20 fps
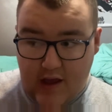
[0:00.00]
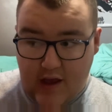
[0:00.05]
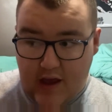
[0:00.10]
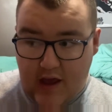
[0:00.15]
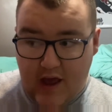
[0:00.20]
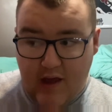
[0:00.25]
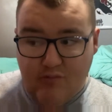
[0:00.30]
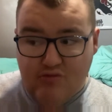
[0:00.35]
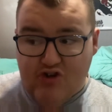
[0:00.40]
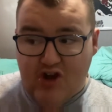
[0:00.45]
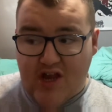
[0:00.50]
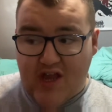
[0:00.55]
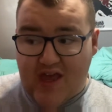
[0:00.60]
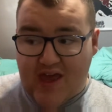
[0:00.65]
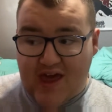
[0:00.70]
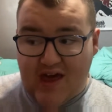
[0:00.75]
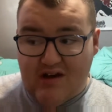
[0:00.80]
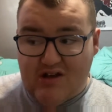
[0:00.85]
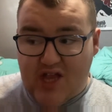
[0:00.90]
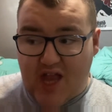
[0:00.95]
Him trying to
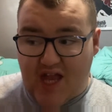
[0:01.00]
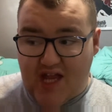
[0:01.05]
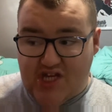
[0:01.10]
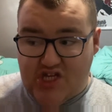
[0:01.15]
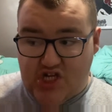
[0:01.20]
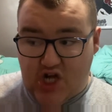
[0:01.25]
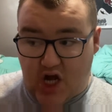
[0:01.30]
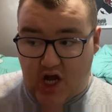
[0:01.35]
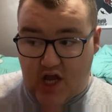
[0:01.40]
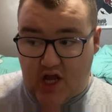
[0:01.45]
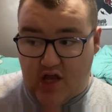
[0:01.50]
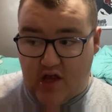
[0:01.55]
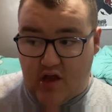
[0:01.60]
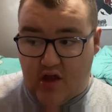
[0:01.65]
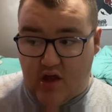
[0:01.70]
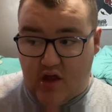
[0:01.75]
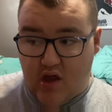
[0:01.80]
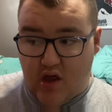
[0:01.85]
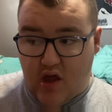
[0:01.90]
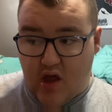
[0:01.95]
kill Deadshot,
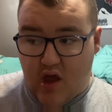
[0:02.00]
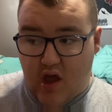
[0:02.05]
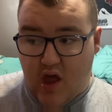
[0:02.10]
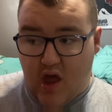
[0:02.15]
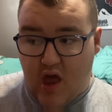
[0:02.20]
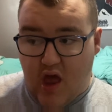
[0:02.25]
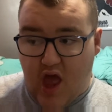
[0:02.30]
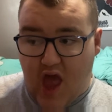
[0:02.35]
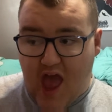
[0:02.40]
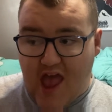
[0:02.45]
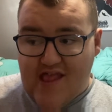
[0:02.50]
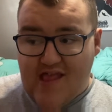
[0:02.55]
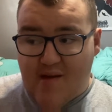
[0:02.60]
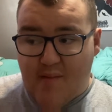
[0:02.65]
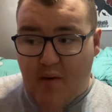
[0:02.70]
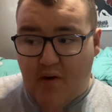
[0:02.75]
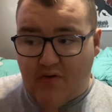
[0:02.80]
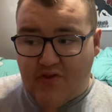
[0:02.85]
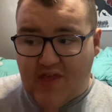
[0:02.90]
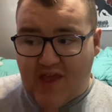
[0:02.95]
and them
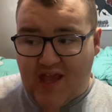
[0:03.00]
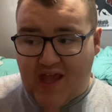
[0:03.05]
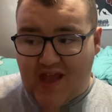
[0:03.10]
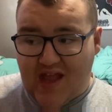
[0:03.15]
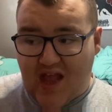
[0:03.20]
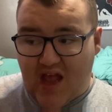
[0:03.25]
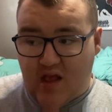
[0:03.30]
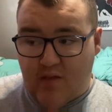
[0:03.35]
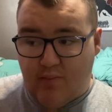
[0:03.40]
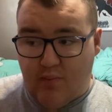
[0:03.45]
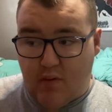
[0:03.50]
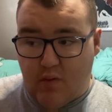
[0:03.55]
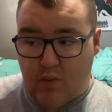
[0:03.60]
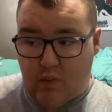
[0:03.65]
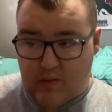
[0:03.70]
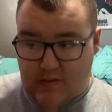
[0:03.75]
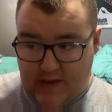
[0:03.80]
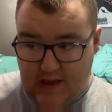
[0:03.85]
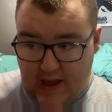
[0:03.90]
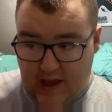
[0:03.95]
all thinking that his brother
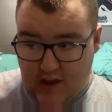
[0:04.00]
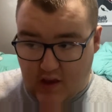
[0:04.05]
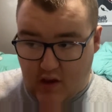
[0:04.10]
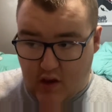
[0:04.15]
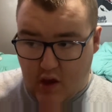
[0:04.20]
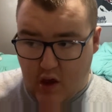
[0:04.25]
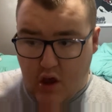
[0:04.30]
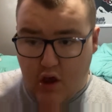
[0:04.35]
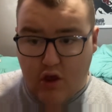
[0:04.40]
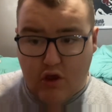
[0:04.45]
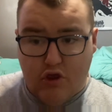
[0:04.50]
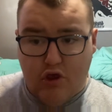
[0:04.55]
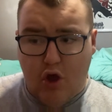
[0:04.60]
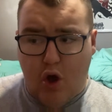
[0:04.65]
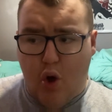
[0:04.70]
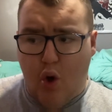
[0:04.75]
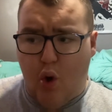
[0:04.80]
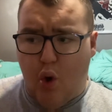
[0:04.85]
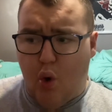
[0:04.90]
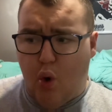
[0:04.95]
was dead.
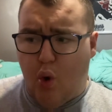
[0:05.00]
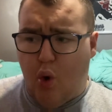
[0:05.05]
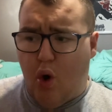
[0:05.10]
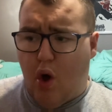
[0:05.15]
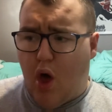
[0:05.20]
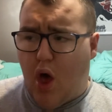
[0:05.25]
So